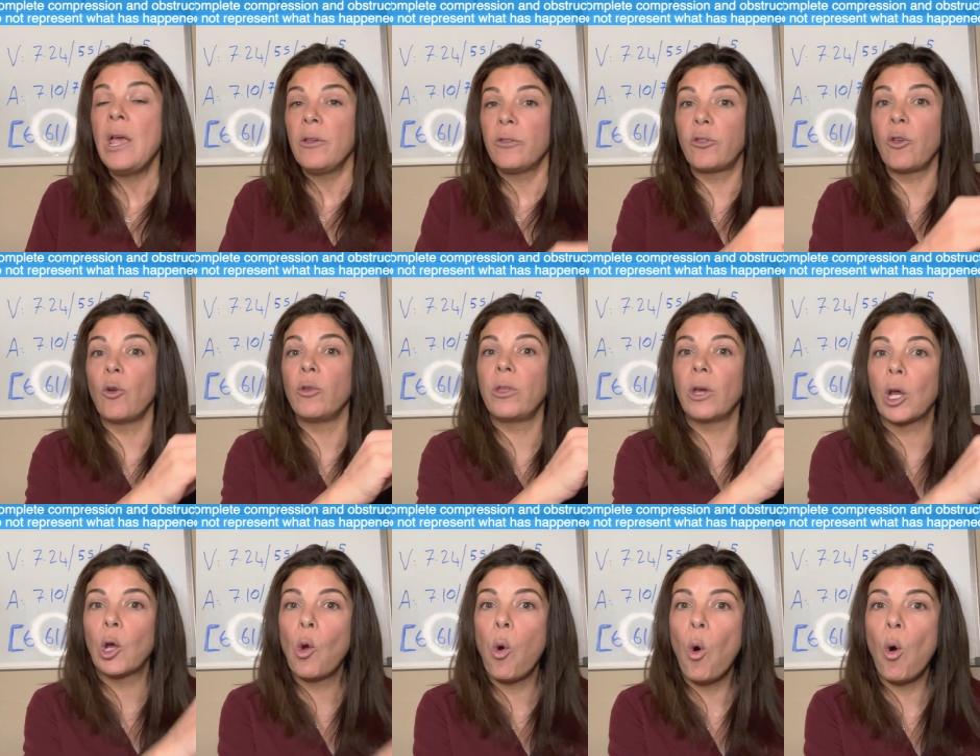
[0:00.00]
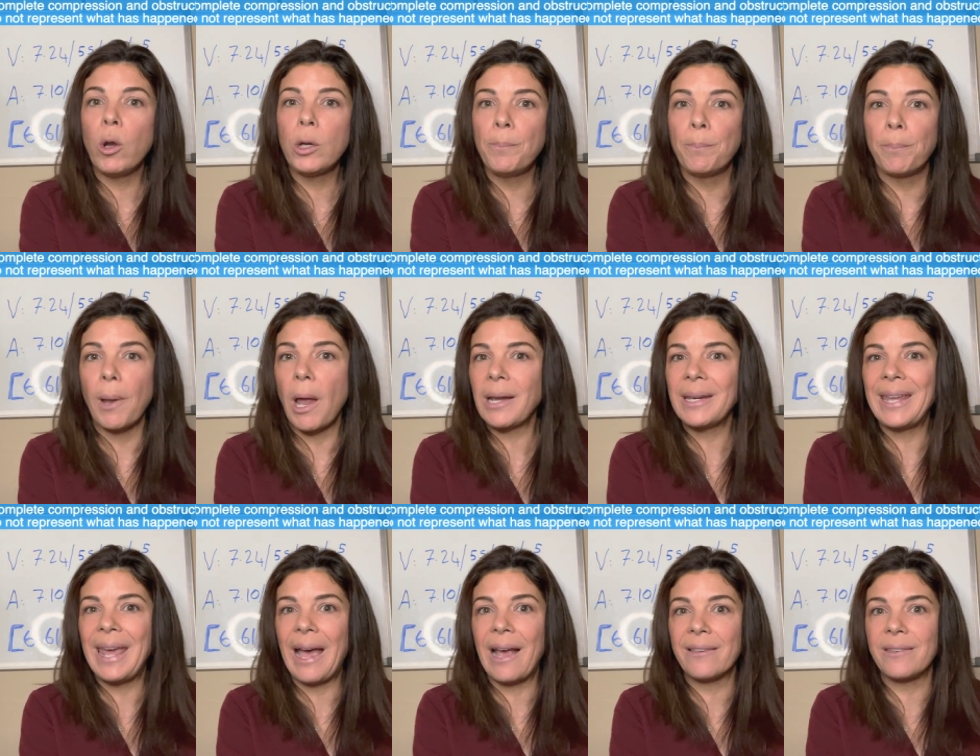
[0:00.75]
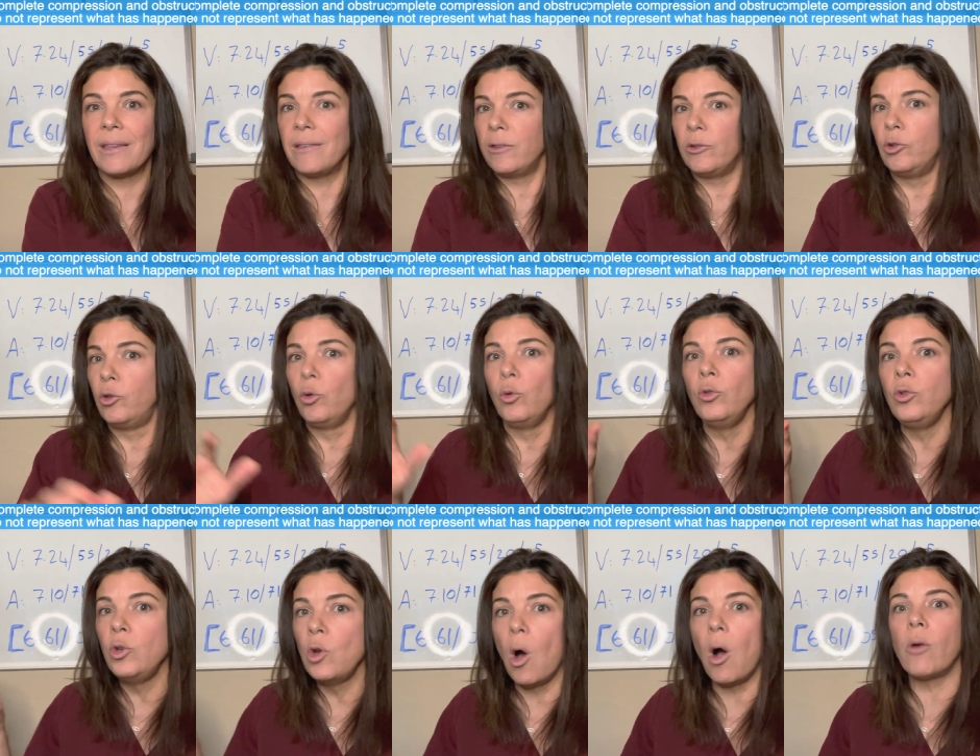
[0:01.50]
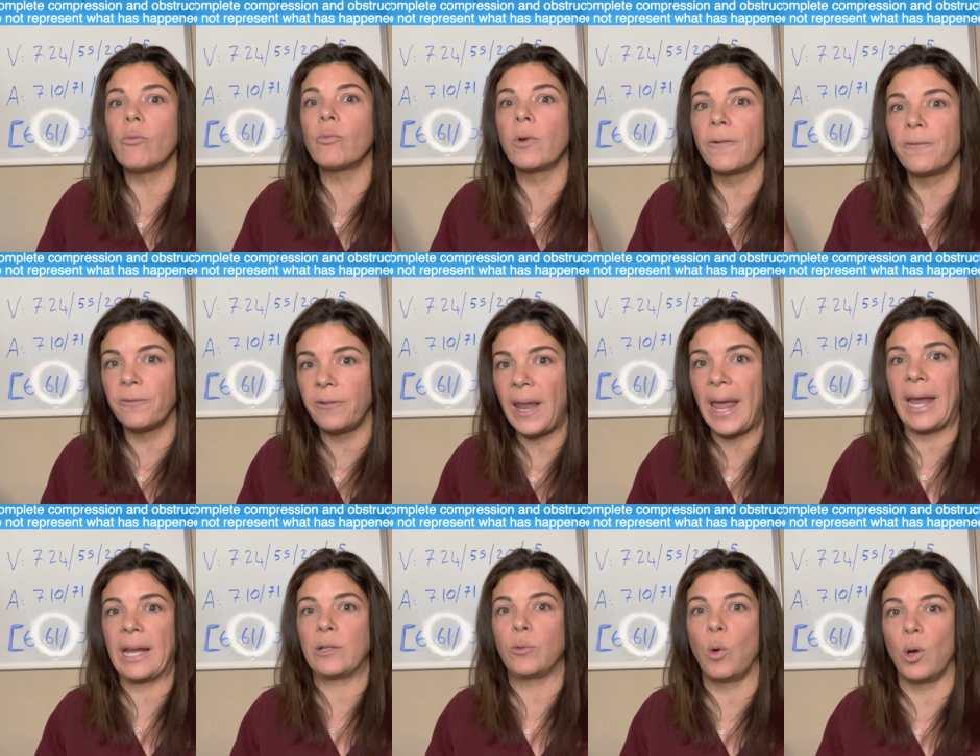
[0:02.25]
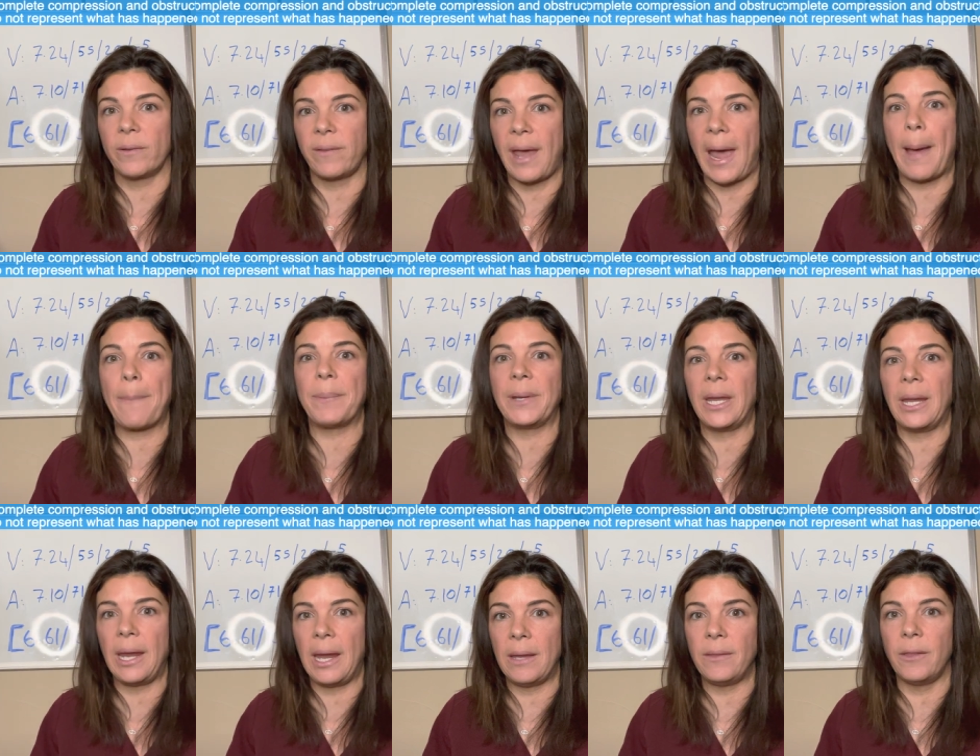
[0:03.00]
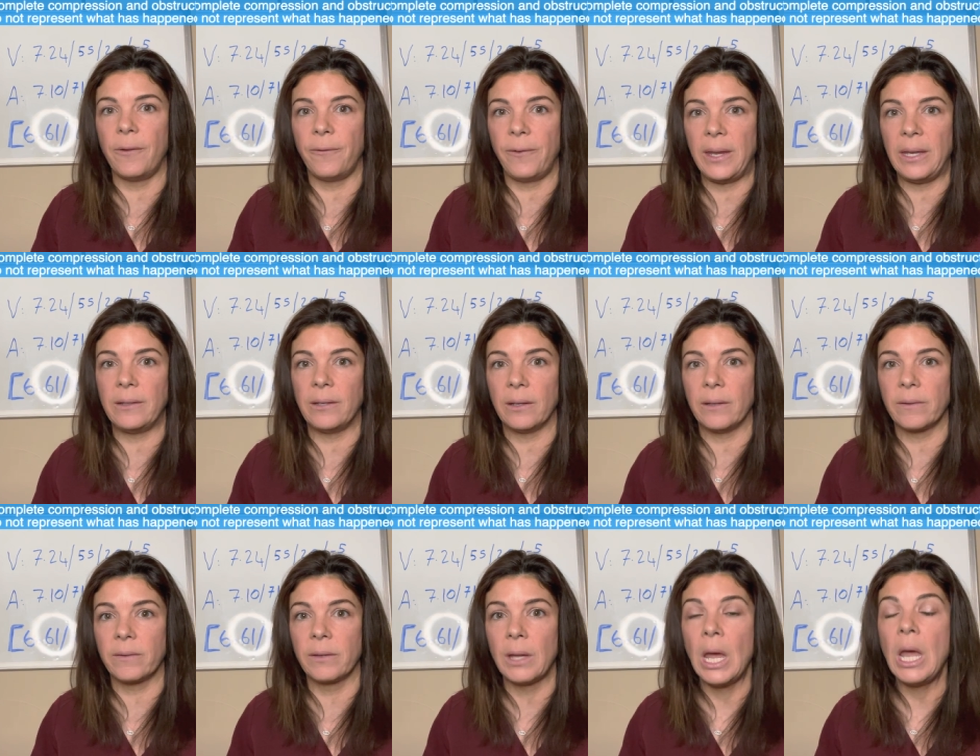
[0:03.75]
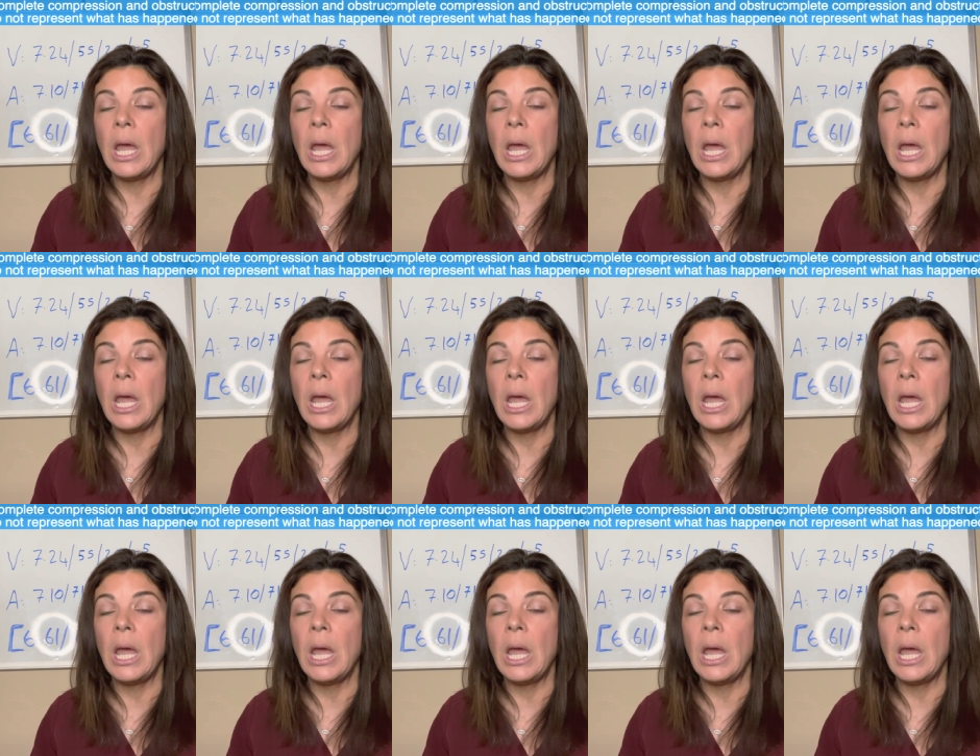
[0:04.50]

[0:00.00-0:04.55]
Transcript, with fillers: So the cord blood gases do not reflect what's happening in the fetus.